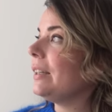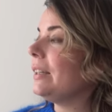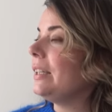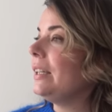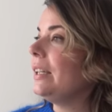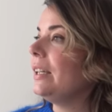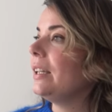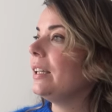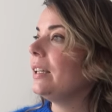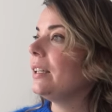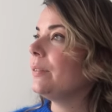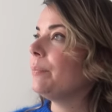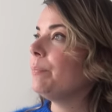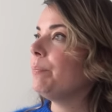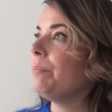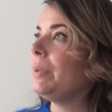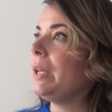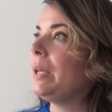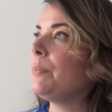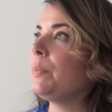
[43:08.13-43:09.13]
think
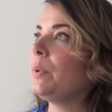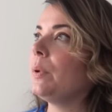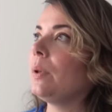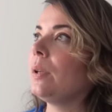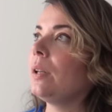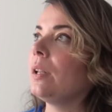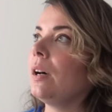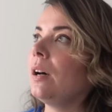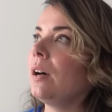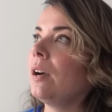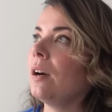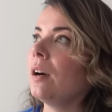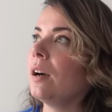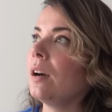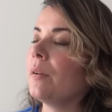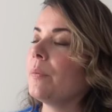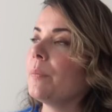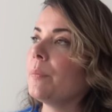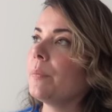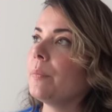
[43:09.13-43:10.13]
people
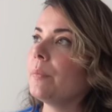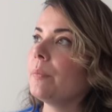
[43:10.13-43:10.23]
are